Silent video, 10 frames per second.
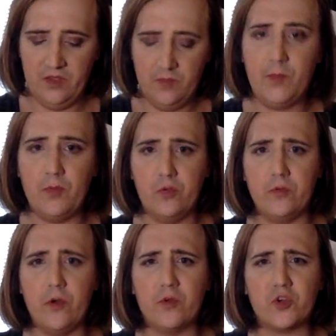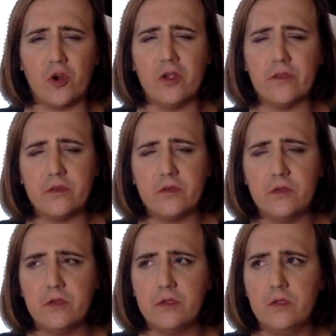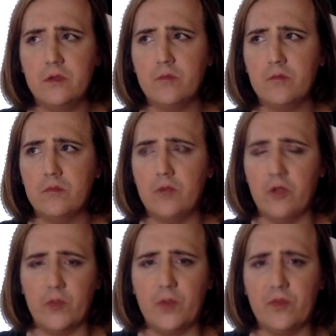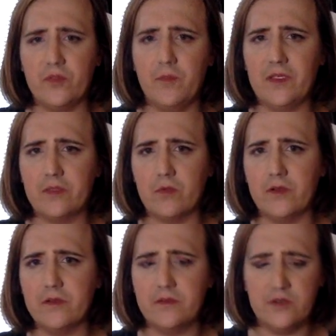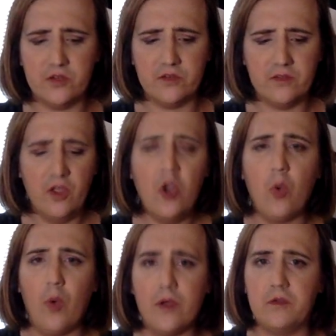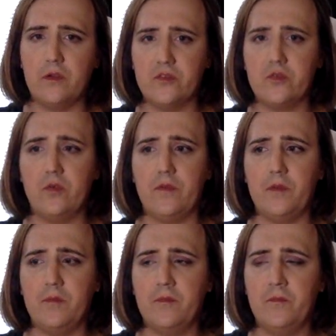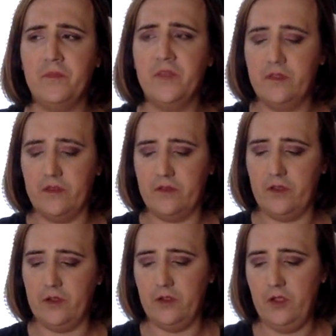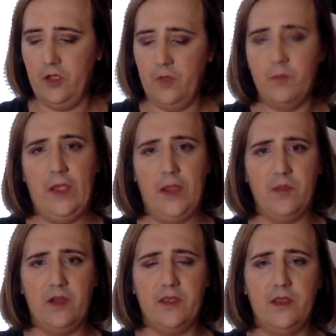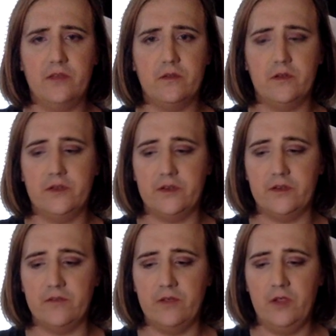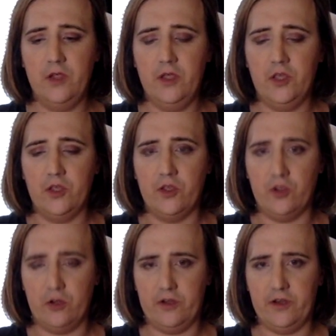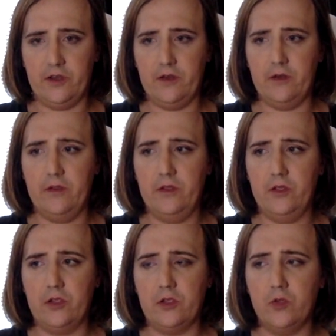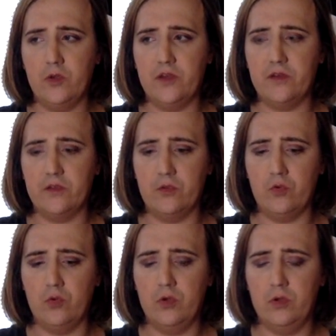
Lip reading: people who don't trust other people to make the right decisions want to control them. They say, pain medications are addictive. You're addicted. We need to